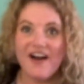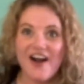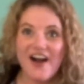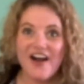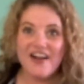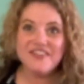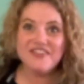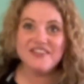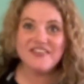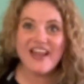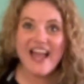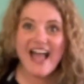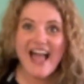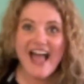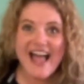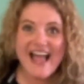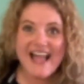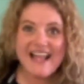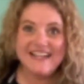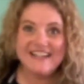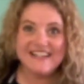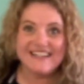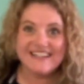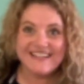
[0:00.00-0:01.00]
On your
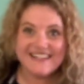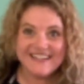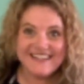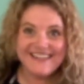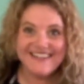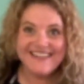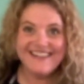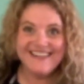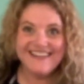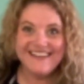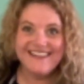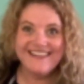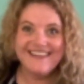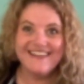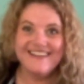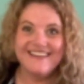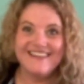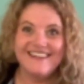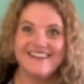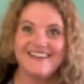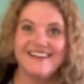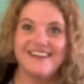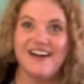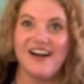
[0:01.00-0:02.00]
head,
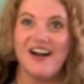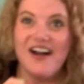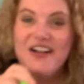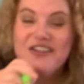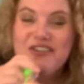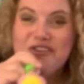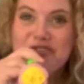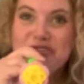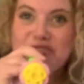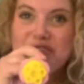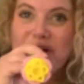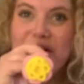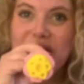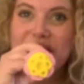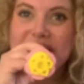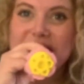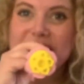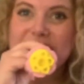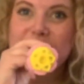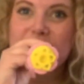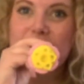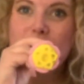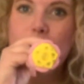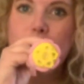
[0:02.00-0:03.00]
on your
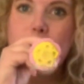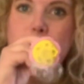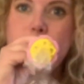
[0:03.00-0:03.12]
shoulders,